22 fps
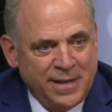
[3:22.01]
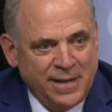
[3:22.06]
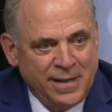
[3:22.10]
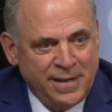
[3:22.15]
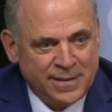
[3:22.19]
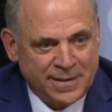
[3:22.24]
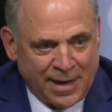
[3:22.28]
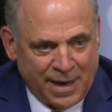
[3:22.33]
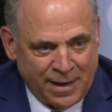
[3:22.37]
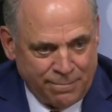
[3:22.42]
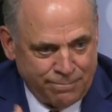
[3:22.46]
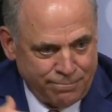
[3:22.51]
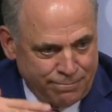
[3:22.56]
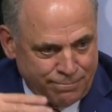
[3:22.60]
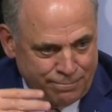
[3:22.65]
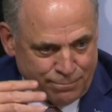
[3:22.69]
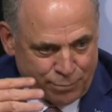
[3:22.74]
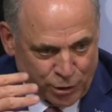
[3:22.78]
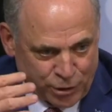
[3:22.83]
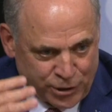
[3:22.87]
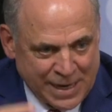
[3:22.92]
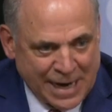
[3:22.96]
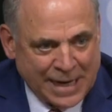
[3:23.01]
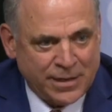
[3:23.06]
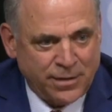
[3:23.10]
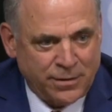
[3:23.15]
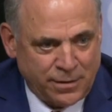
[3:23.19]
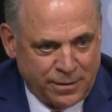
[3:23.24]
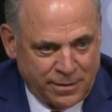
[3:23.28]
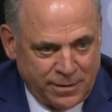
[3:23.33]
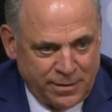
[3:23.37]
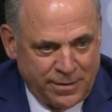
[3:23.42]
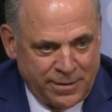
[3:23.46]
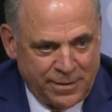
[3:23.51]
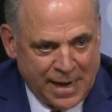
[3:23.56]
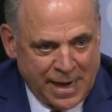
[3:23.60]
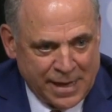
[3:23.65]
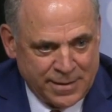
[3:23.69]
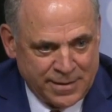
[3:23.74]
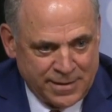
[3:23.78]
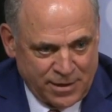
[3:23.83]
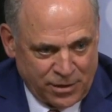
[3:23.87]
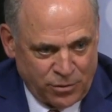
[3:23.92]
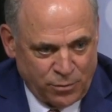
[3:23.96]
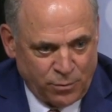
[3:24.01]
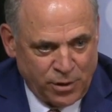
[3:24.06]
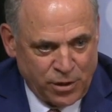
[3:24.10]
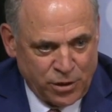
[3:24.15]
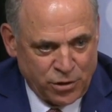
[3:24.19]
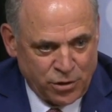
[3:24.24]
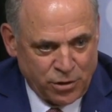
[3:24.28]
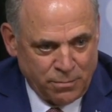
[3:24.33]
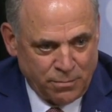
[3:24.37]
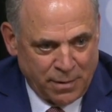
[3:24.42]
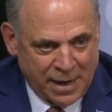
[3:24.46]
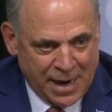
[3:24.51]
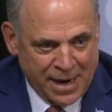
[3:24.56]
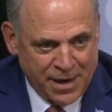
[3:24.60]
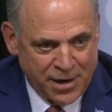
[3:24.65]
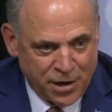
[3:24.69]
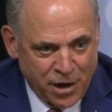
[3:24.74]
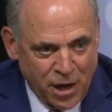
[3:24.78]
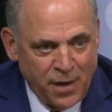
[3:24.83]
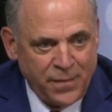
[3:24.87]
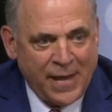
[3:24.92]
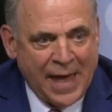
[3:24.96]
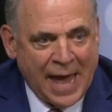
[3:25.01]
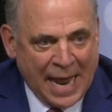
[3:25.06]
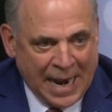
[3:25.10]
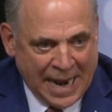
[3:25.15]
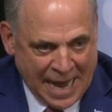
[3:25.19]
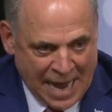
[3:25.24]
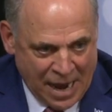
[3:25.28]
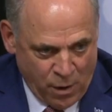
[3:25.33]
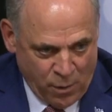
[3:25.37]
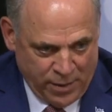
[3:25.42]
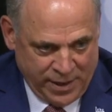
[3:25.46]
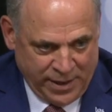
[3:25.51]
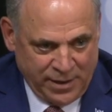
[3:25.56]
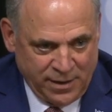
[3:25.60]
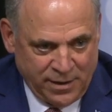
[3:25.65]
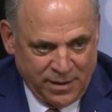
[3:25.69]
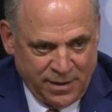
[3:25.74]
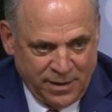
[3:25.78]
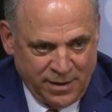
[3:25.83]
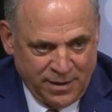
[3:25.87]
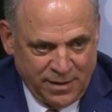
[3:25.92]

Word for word: is I protected that situation by not allowing